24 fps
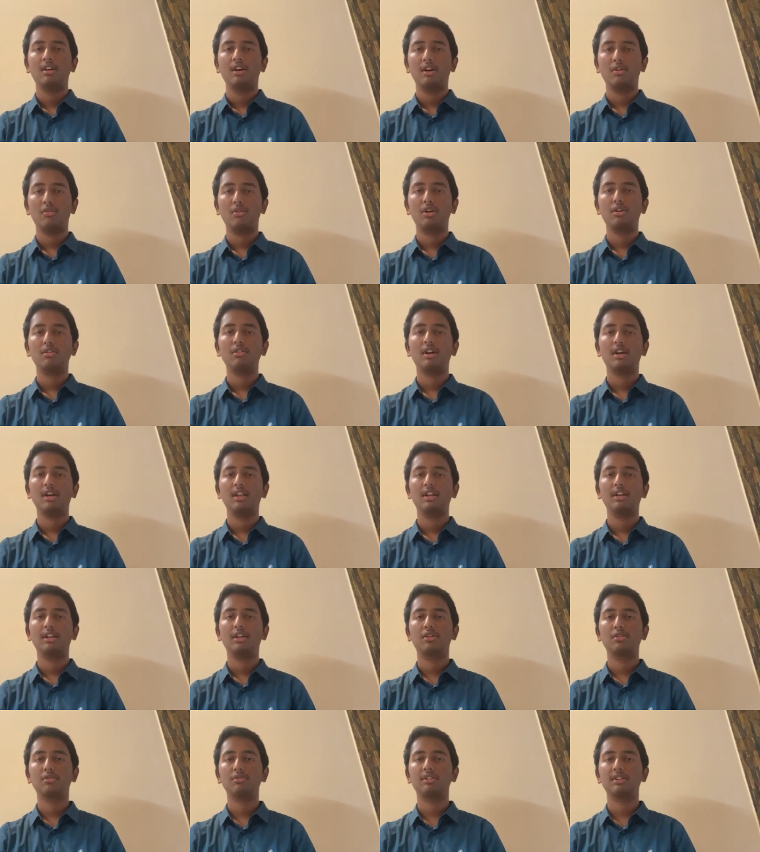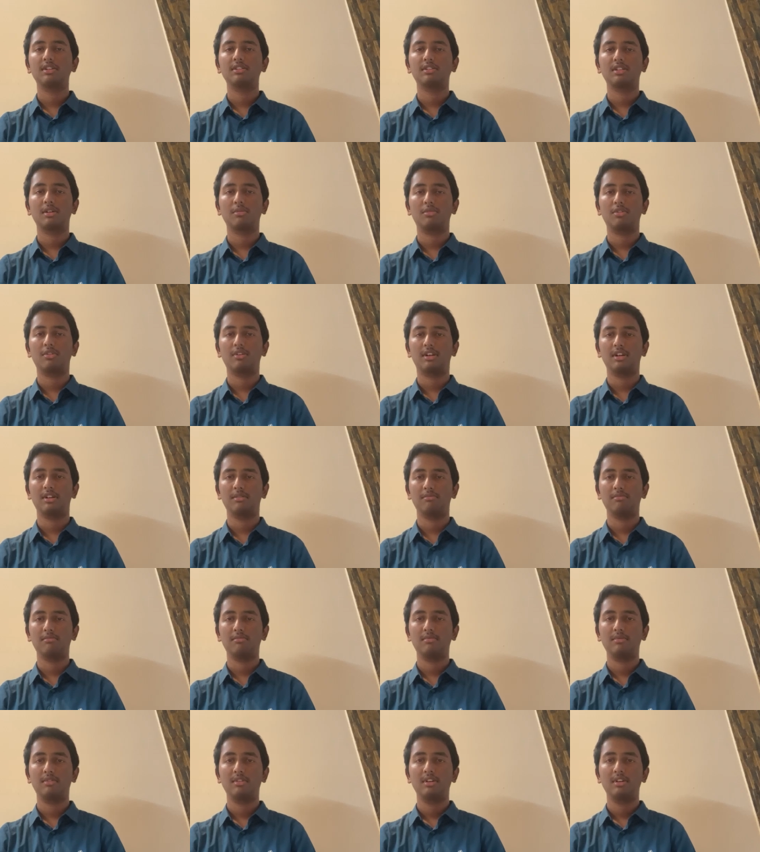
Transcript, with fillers: I want to highlight two things about him.